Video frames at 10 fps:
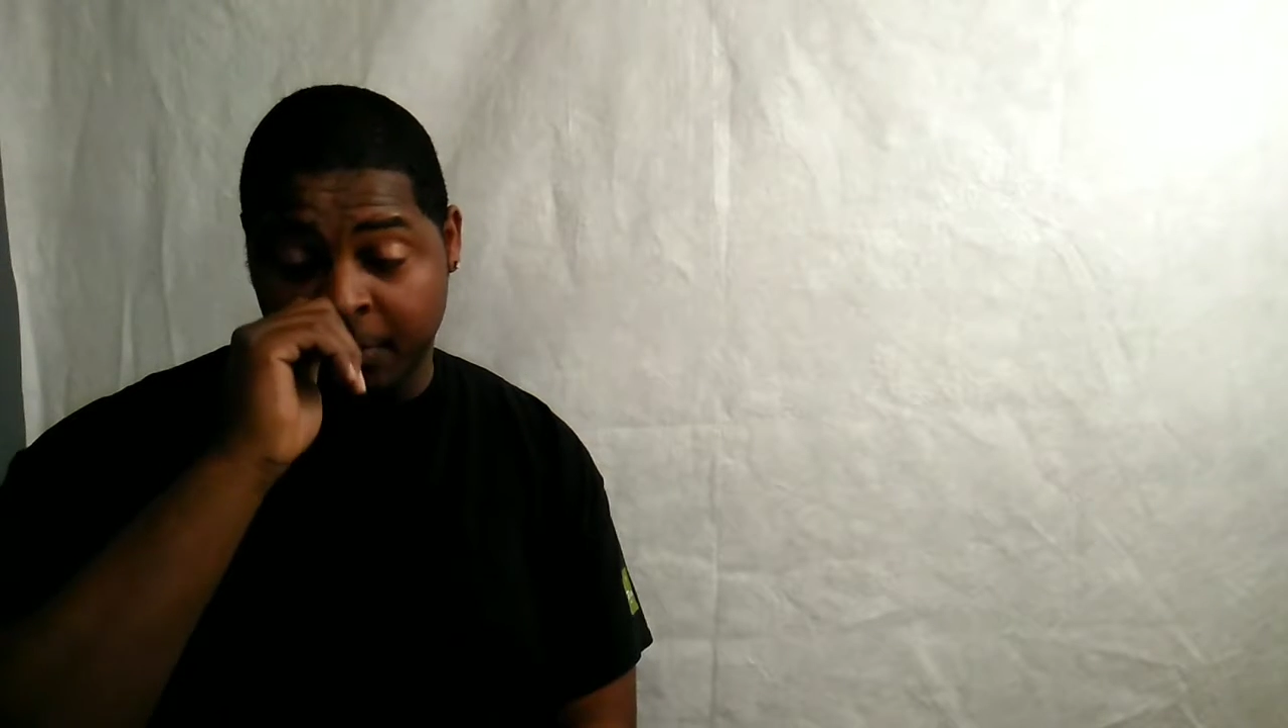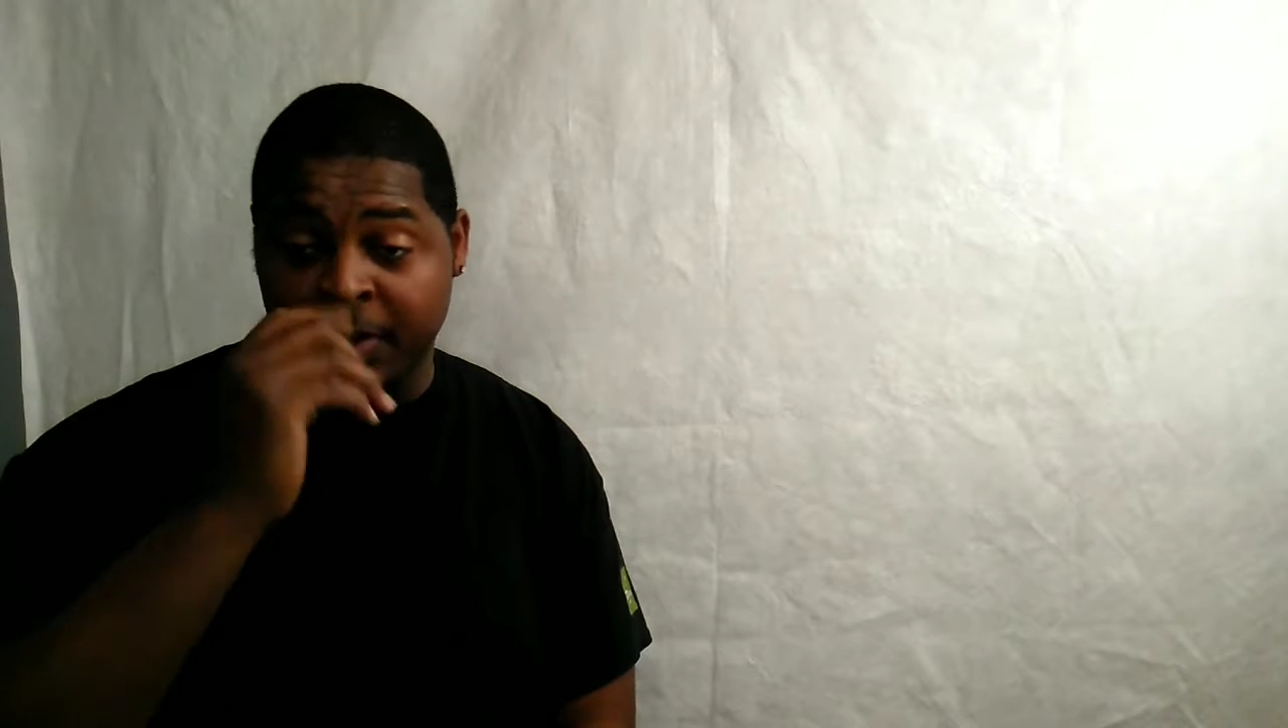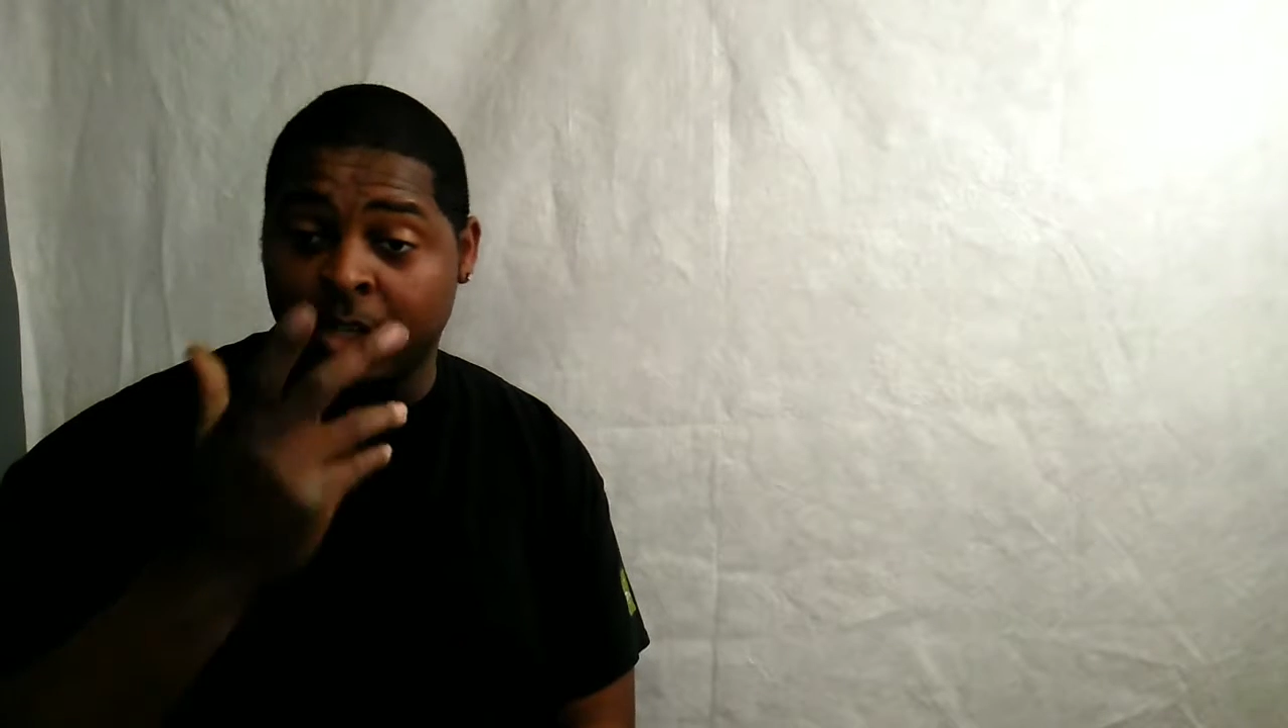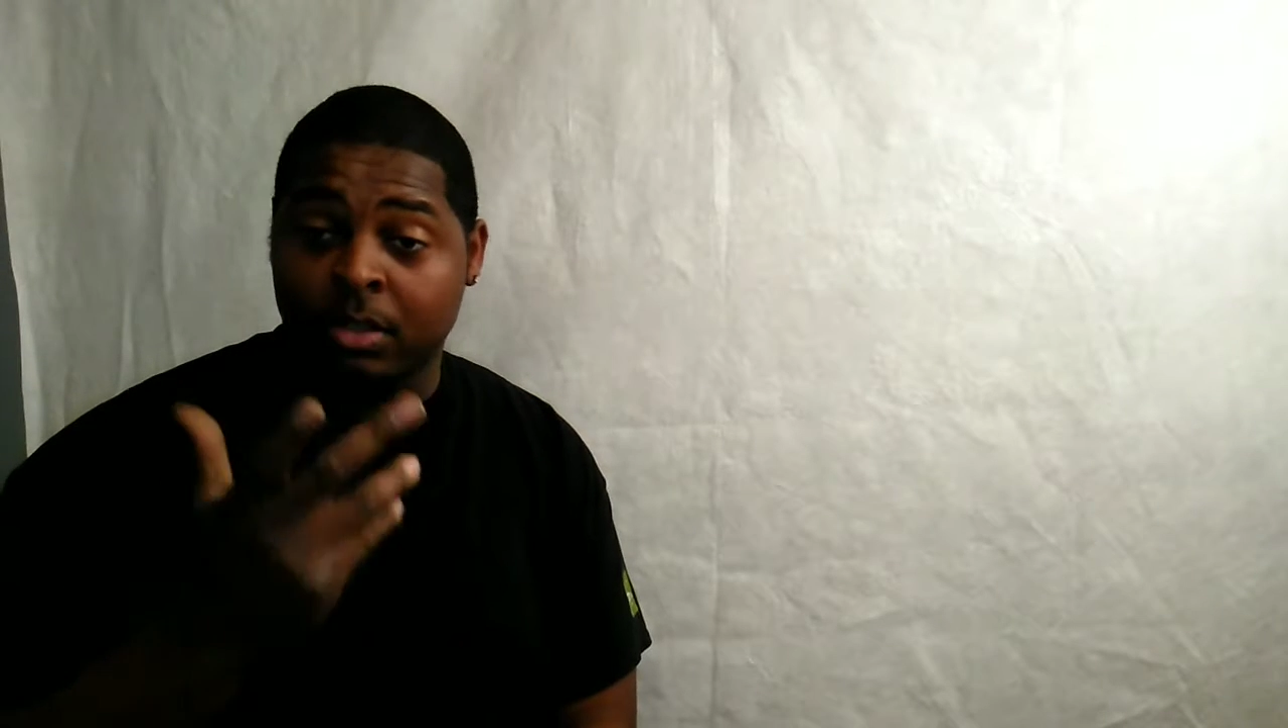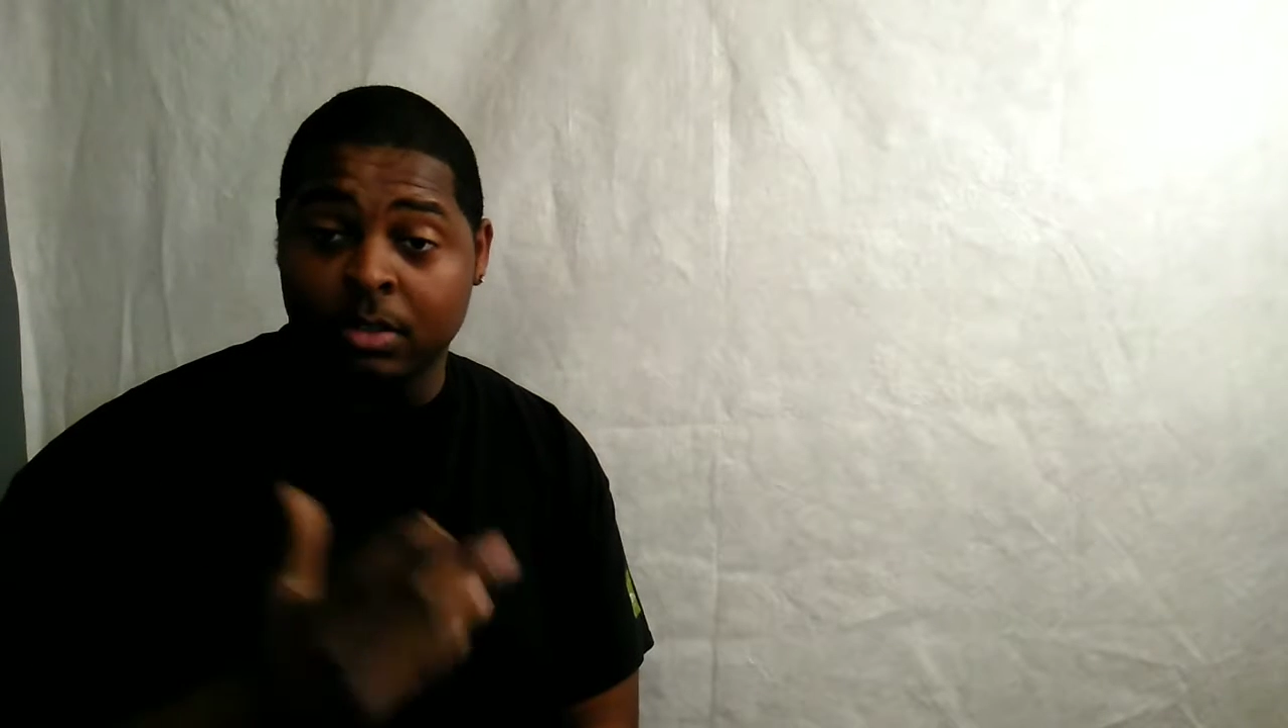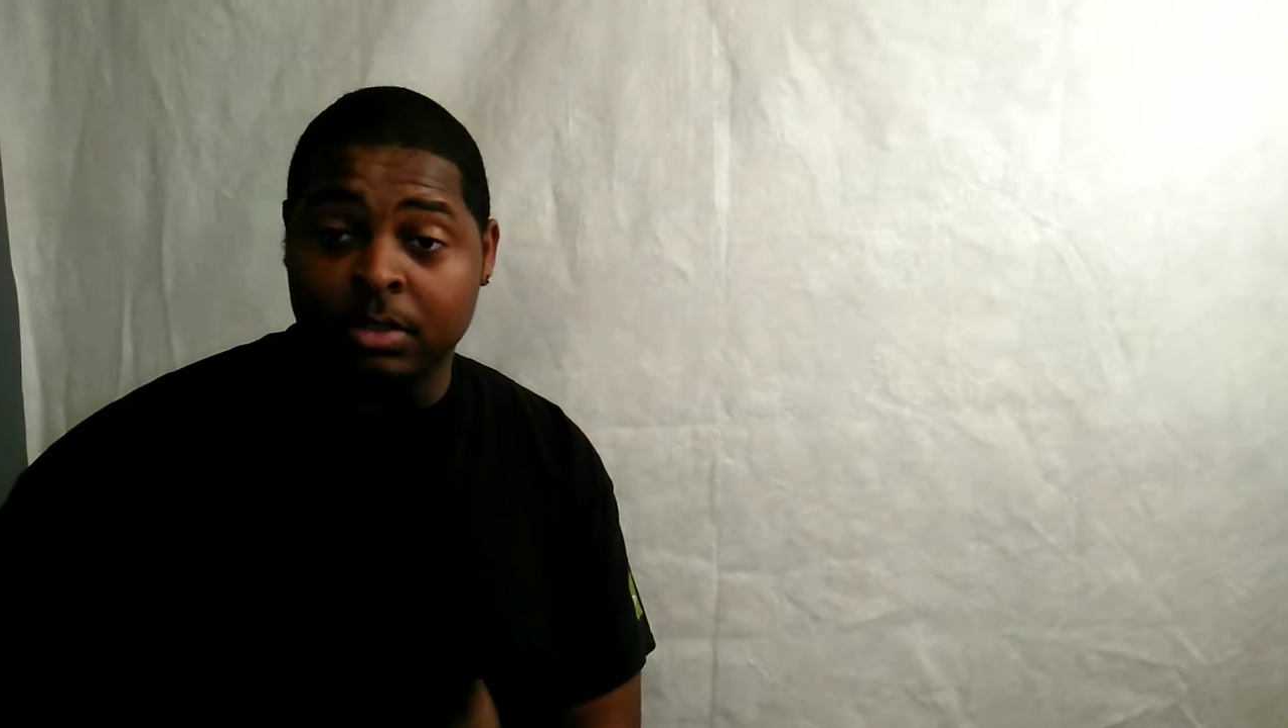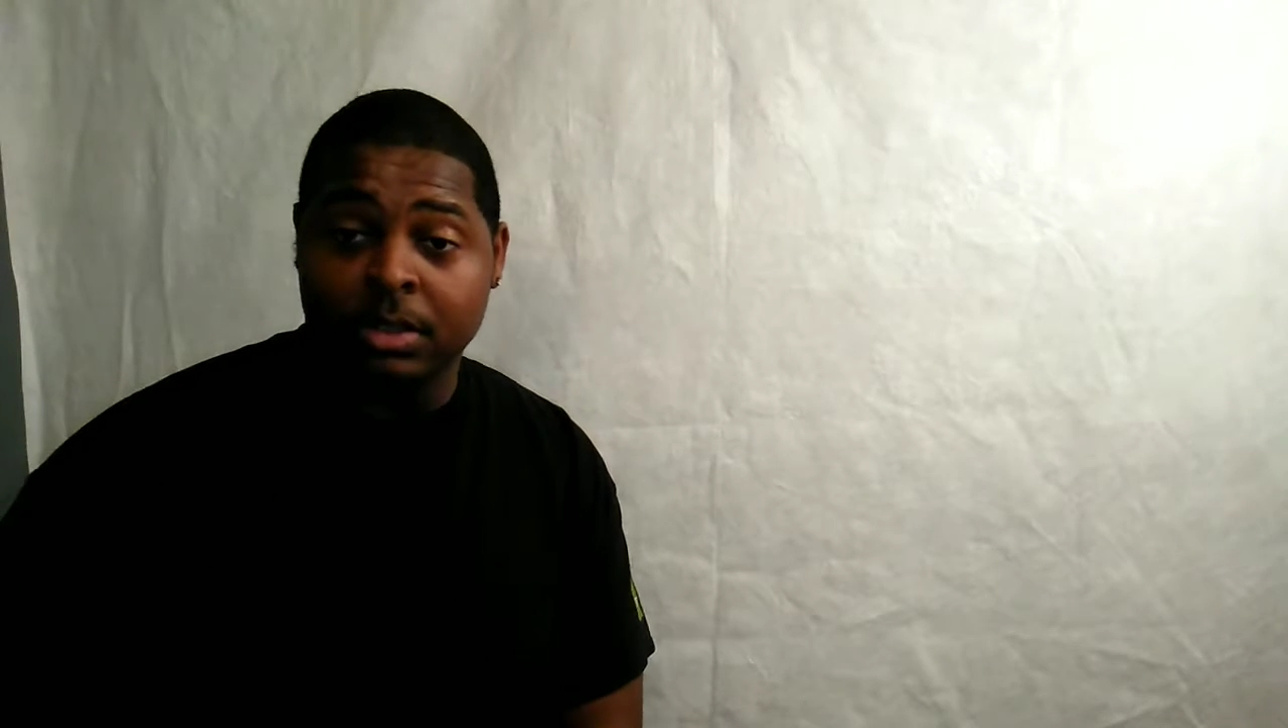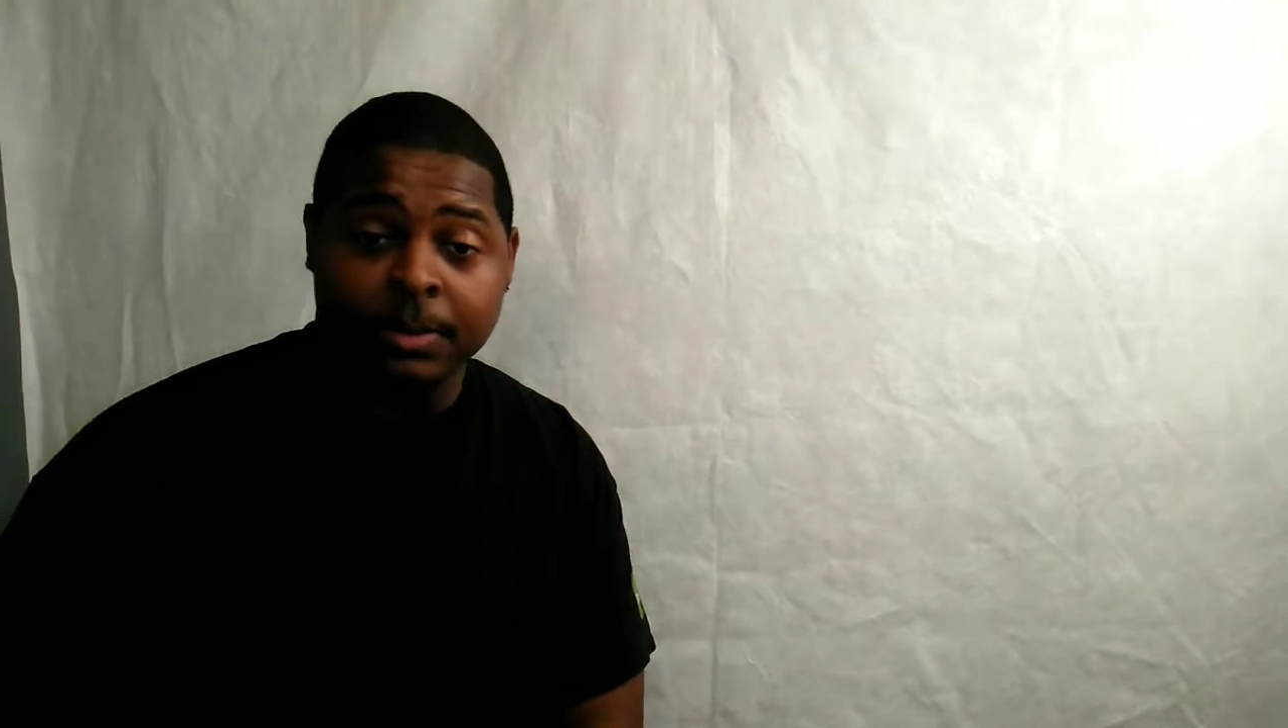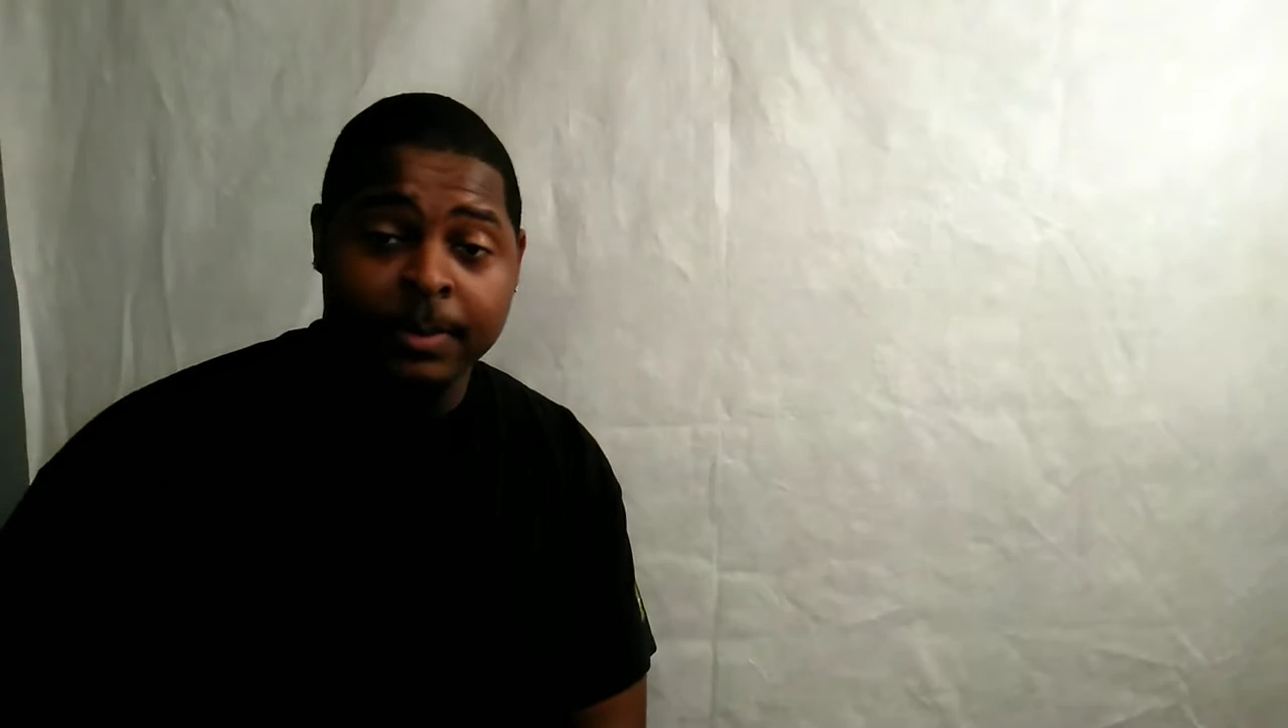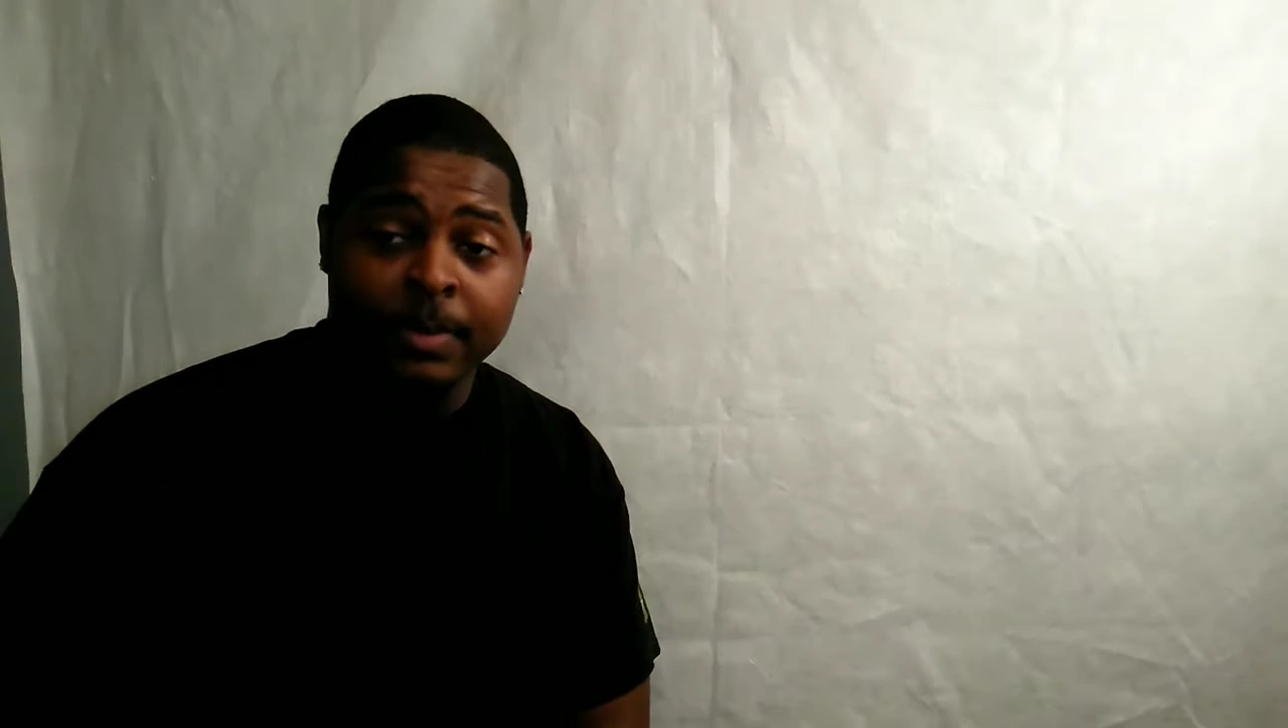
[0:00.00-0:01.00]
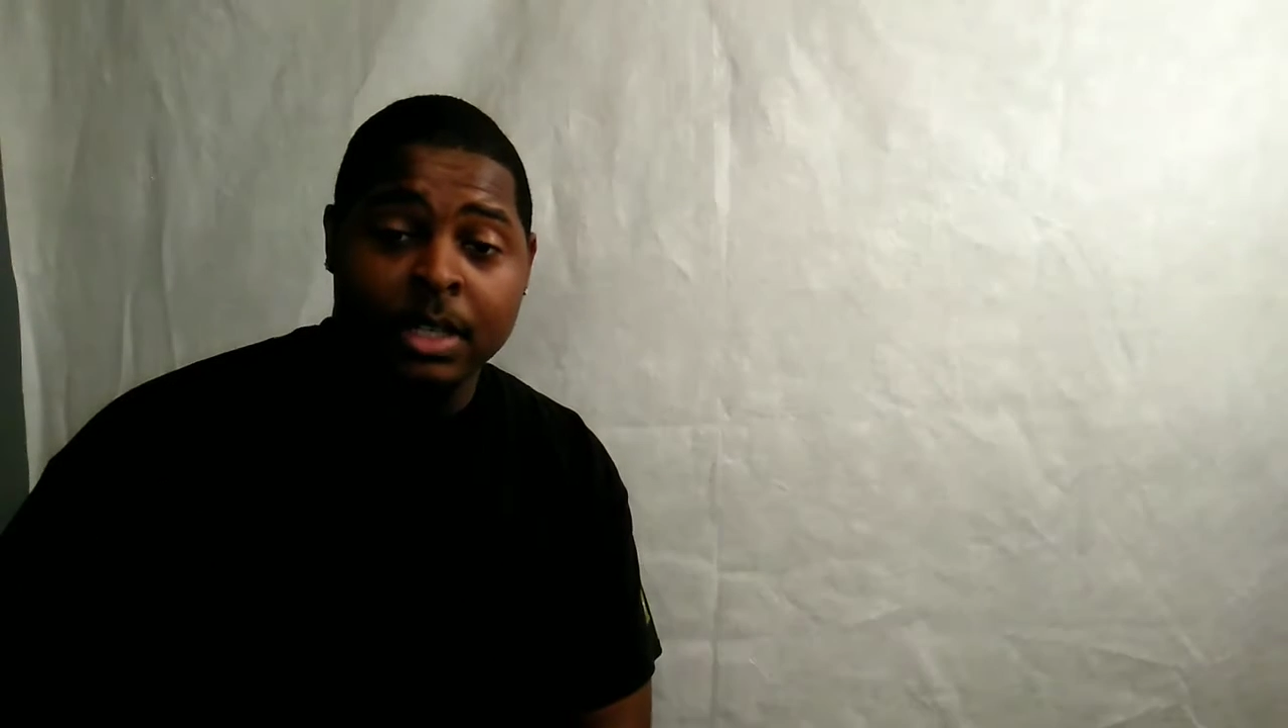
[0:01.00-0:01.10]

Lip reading: for vehicles